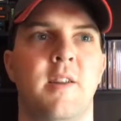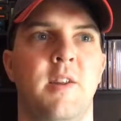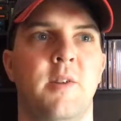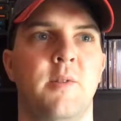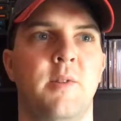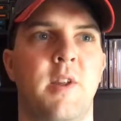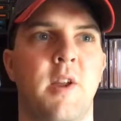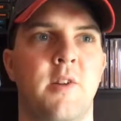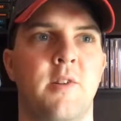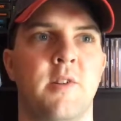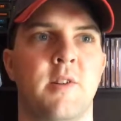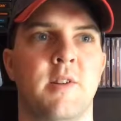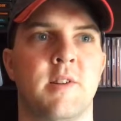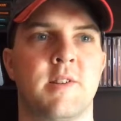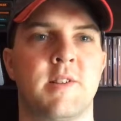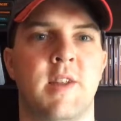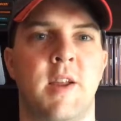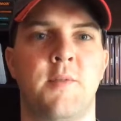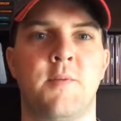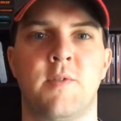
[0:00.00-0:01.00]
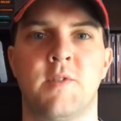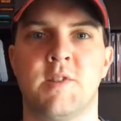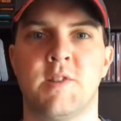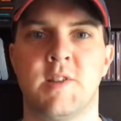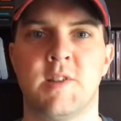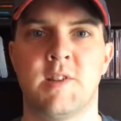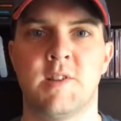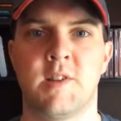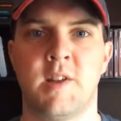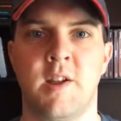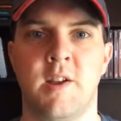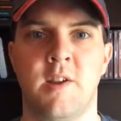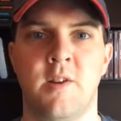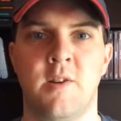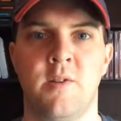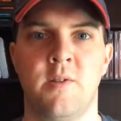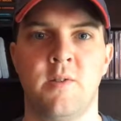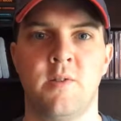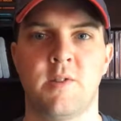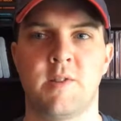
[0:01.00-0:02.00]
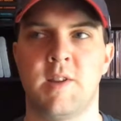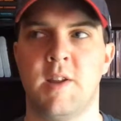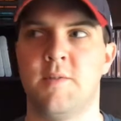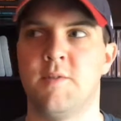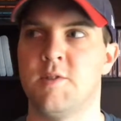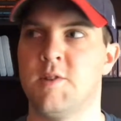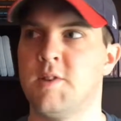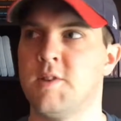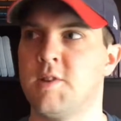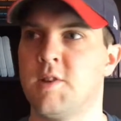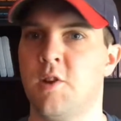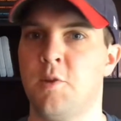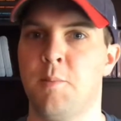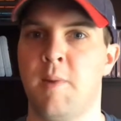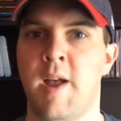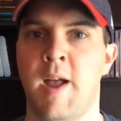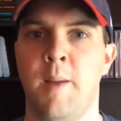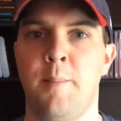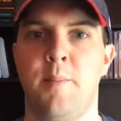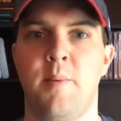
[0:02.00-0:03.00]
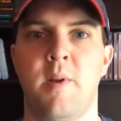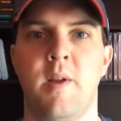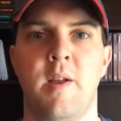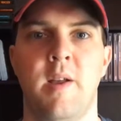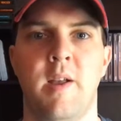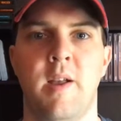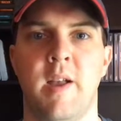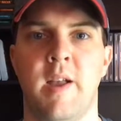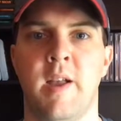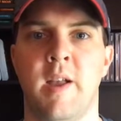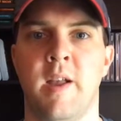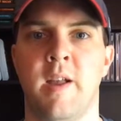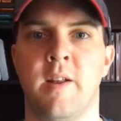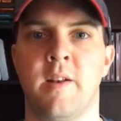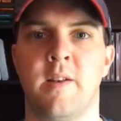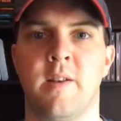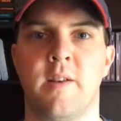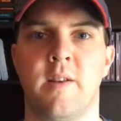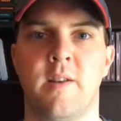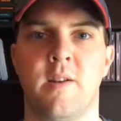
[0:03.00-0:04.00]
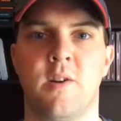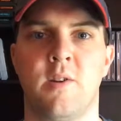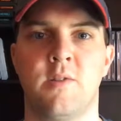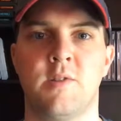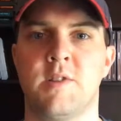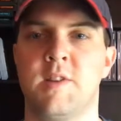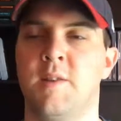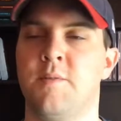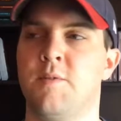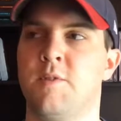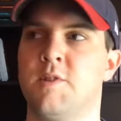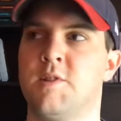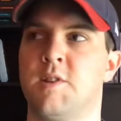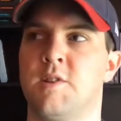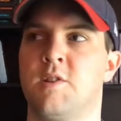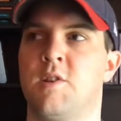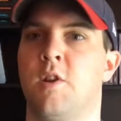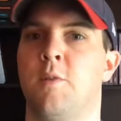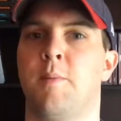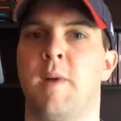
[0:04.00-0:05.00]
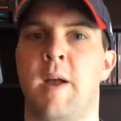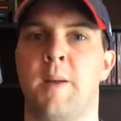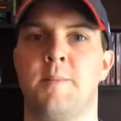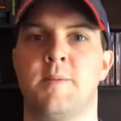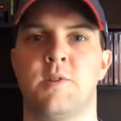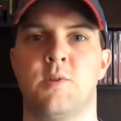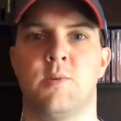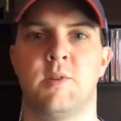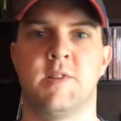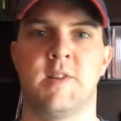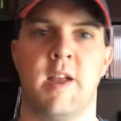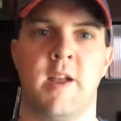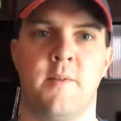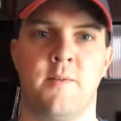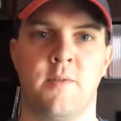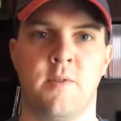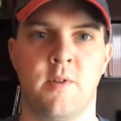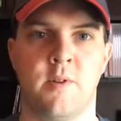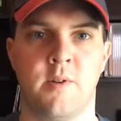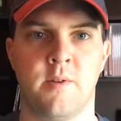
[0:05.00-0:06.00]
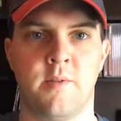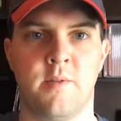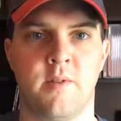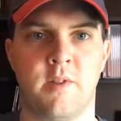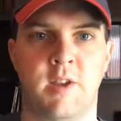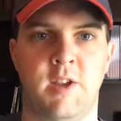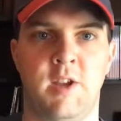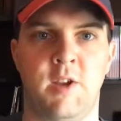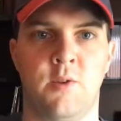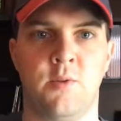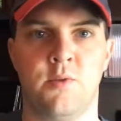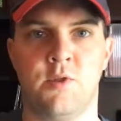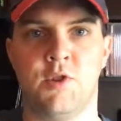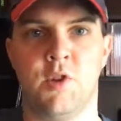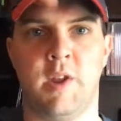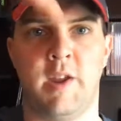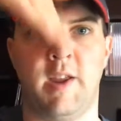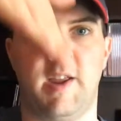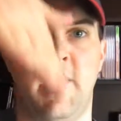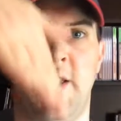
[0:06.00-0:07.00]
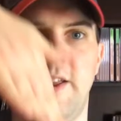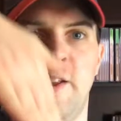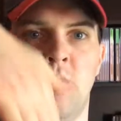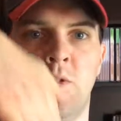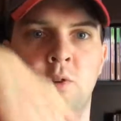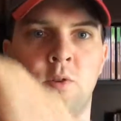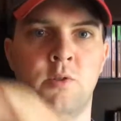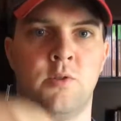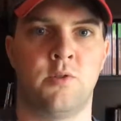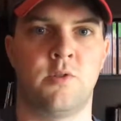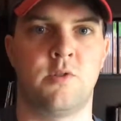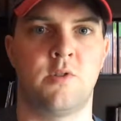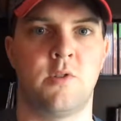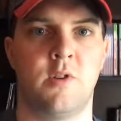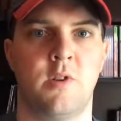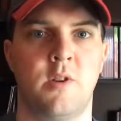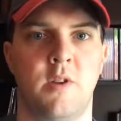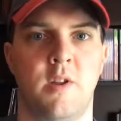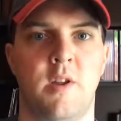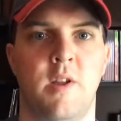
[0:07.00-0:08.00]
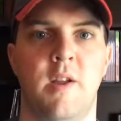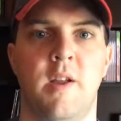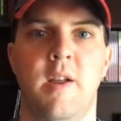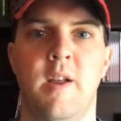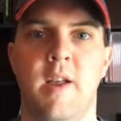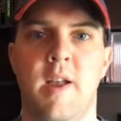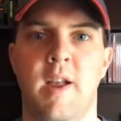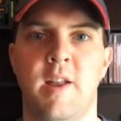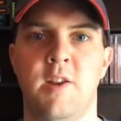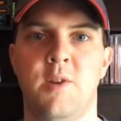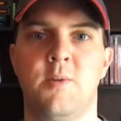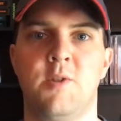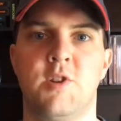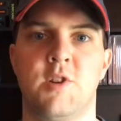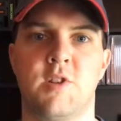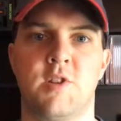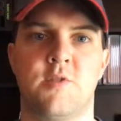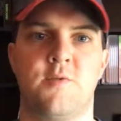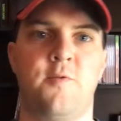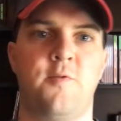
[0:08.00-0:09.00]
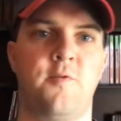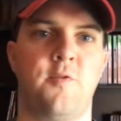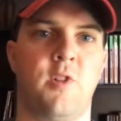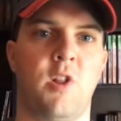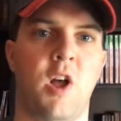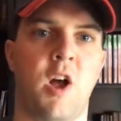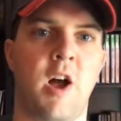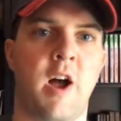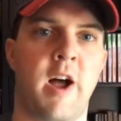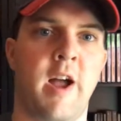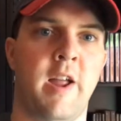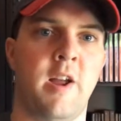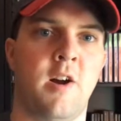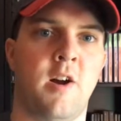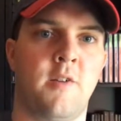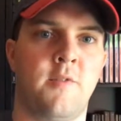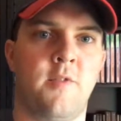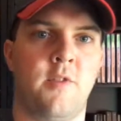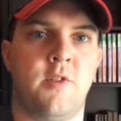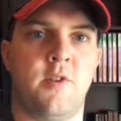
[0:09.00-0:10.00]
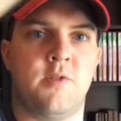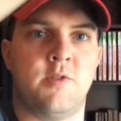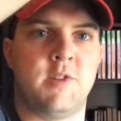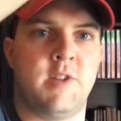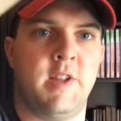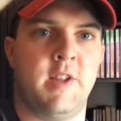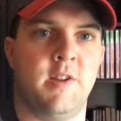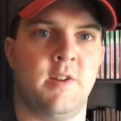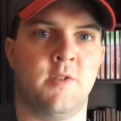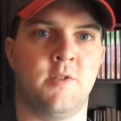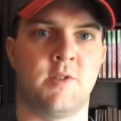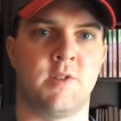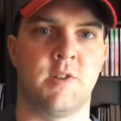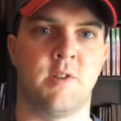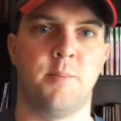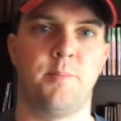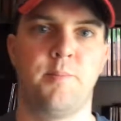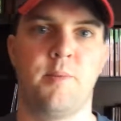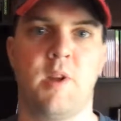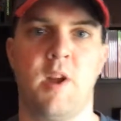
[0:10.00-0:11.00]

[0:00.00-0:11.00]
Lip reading: you'd go to San Francisco, the San Francisco map, and all San Francisco maps always have the huge like hills, and you would just fly off of those hills, and the